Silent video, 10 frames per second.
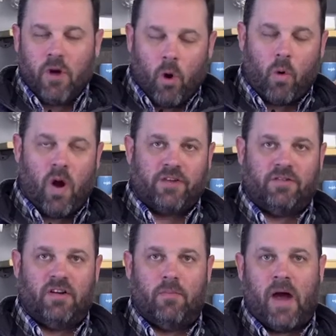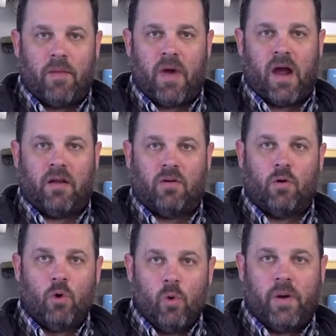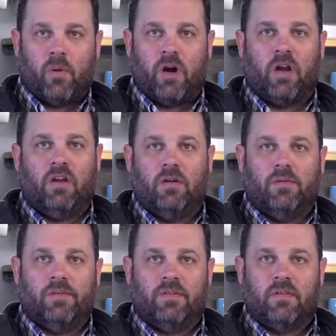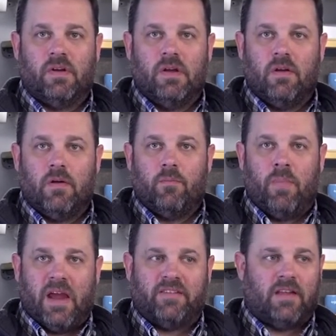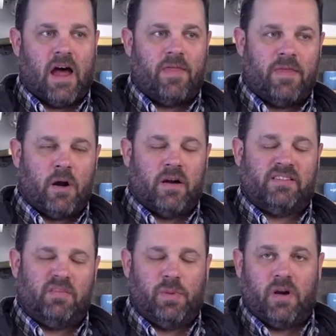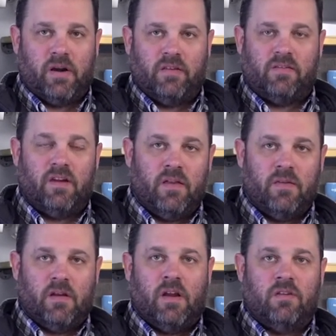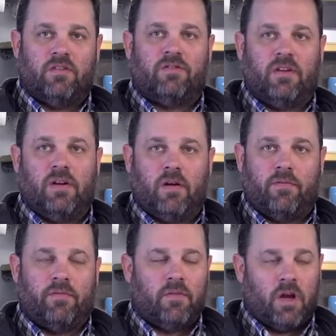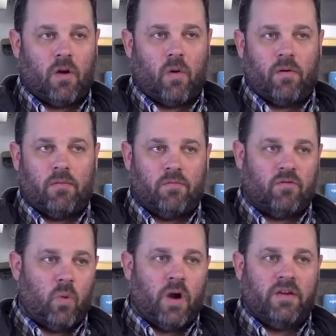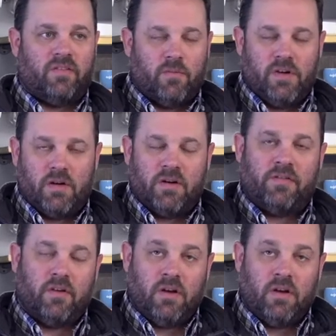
no question in my mind who we were going to use based on their experience in the industry of 20-some years